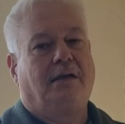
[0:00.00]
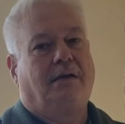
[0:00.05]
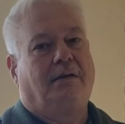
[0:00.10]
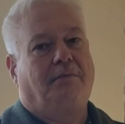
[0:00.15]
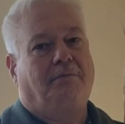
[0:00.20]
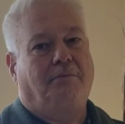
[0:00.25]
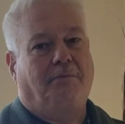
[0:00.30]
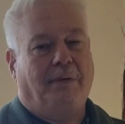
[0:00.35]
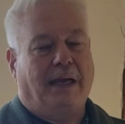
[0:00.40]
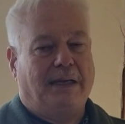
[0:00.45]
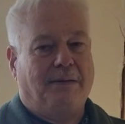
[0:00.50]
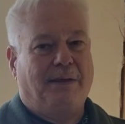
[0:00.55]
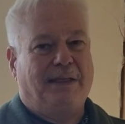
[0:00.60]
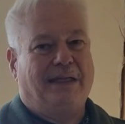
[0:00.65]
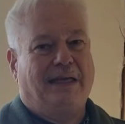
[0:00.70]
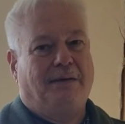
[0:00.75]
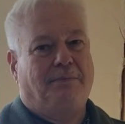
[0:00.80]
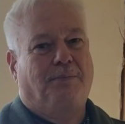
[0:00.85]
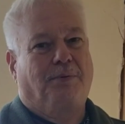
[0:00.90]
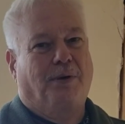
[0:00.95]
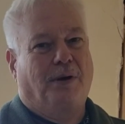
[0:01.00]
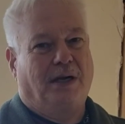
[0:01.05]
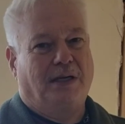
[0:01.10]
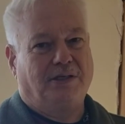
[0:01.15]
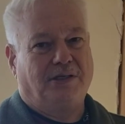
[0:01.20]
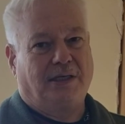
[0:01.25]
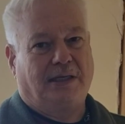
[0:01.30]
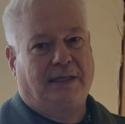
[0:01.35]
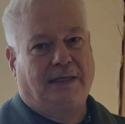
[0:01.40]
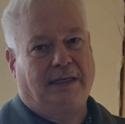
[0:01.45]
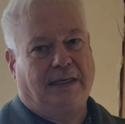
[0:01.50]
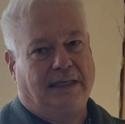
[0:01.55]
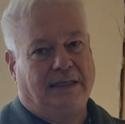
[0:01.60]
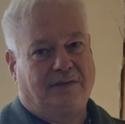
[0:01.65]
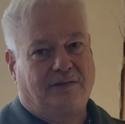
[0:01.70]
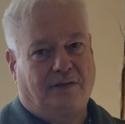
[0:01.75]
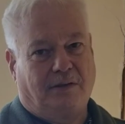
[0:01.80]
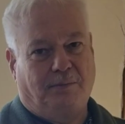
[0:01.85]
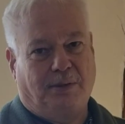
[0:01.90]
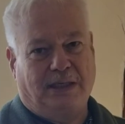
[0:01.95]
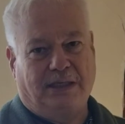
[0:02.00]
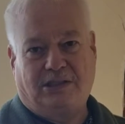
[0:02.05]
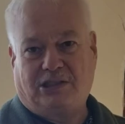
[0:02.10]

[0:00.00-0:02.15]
maybe that project needs to be